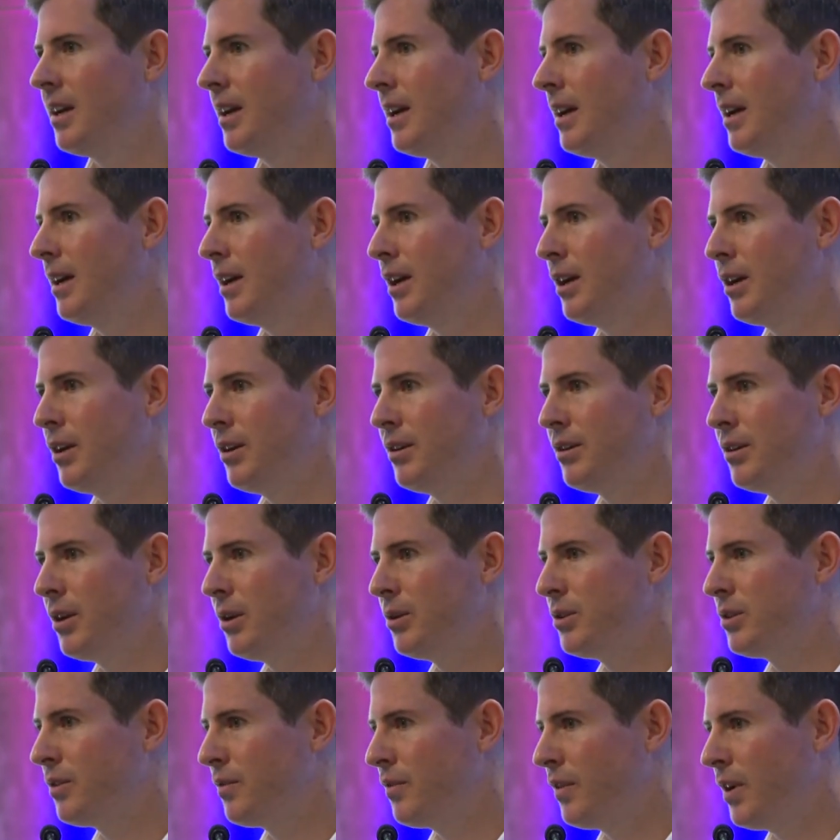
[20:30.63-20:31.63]

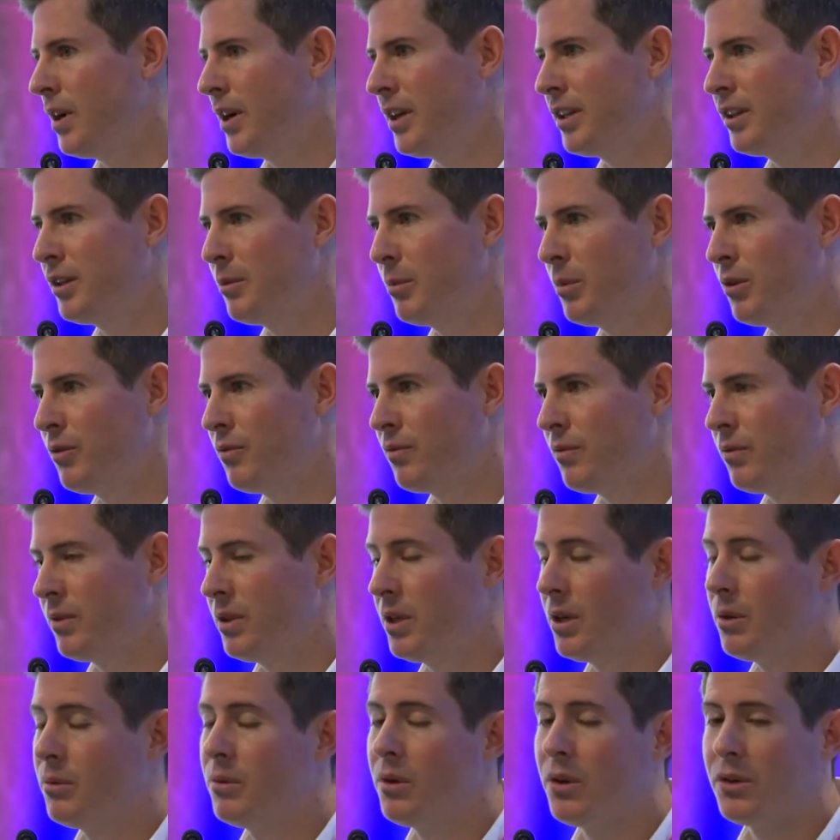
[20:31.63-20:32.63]
notifying them of,
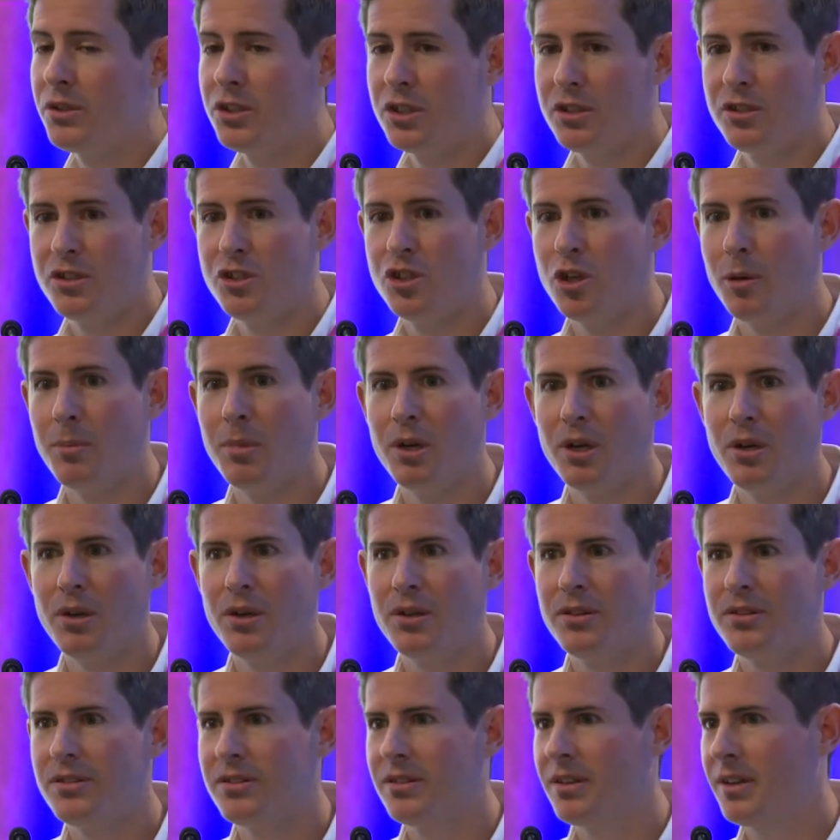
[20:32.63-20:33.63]
not just job
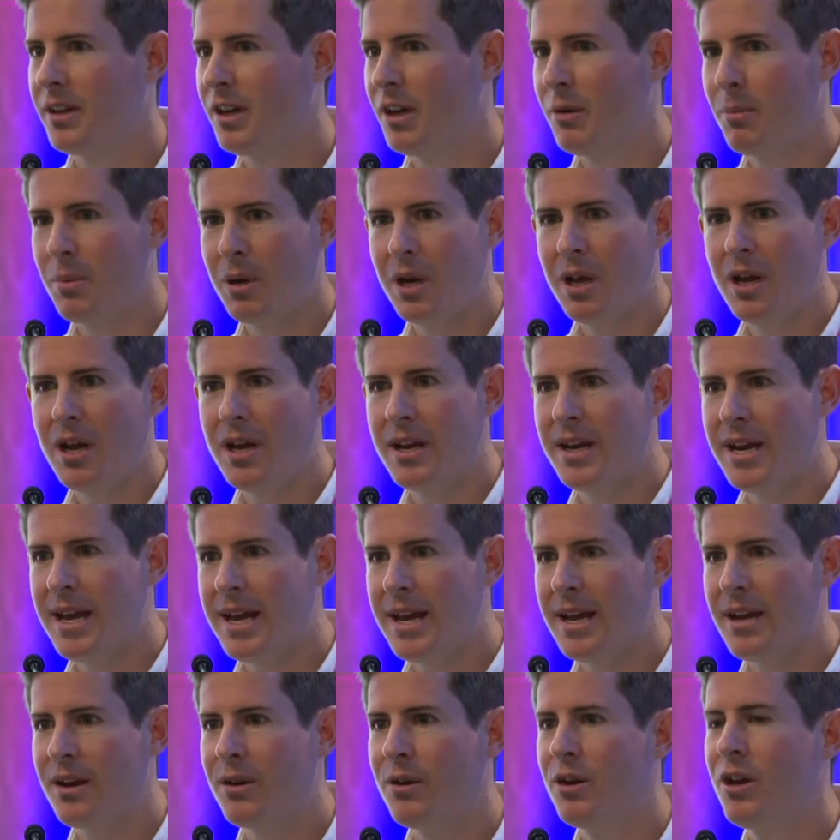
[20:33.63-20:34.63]
alerts, apply
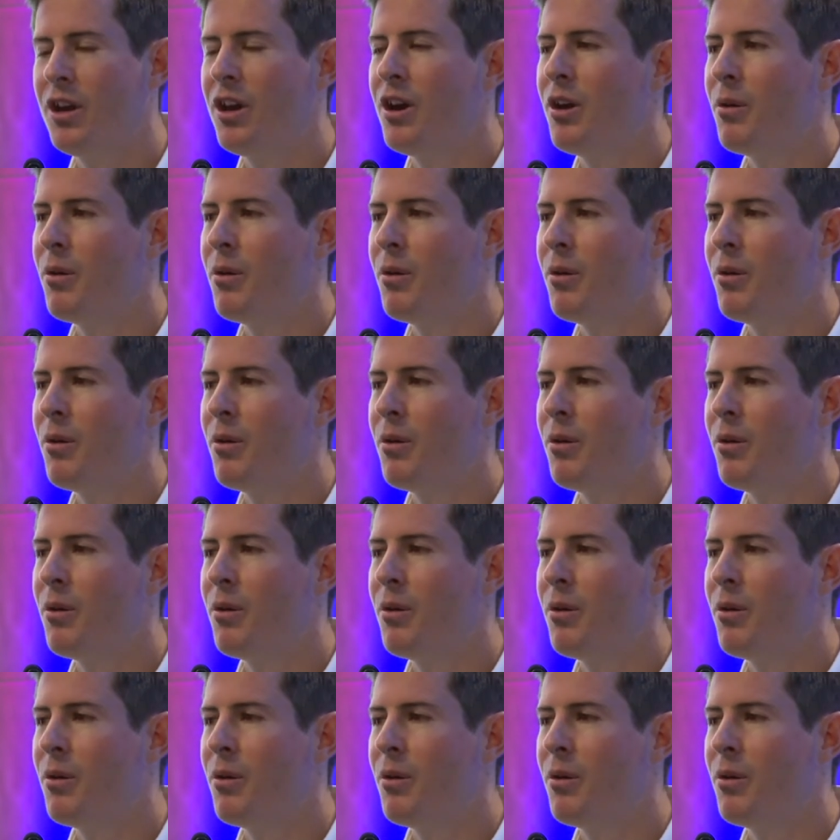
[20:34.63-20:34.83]
now,